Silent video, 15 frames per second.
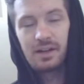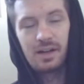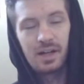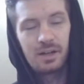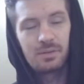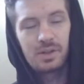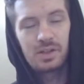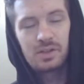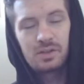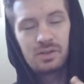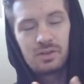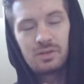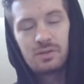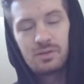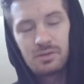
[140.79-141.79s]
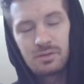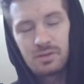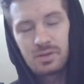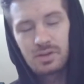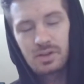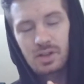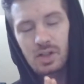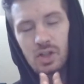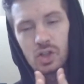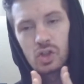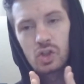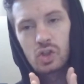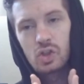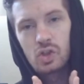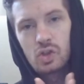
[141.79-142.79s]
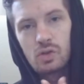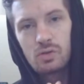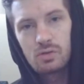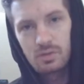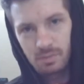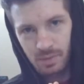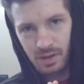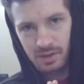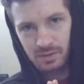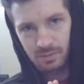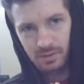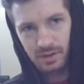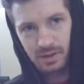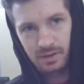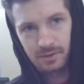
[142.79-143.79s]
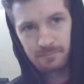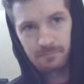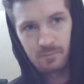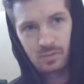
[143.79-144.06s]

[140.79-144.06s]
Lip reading: I am a huge, huge PES player